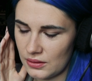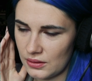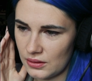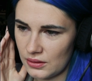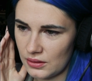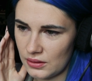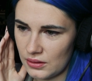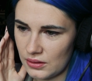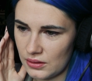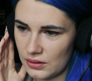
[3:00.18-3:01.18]

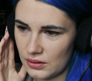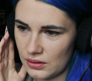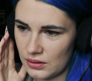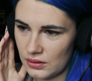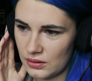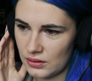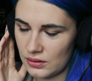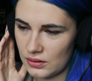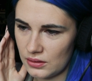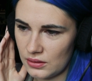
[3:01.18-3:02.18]

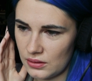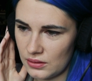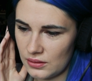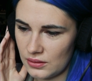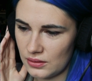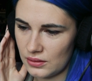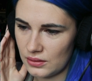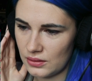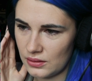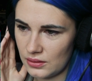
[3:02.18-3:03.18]

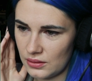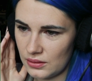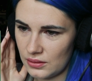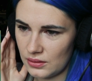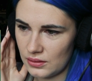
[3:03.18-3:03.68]
No one is speaking in this clip.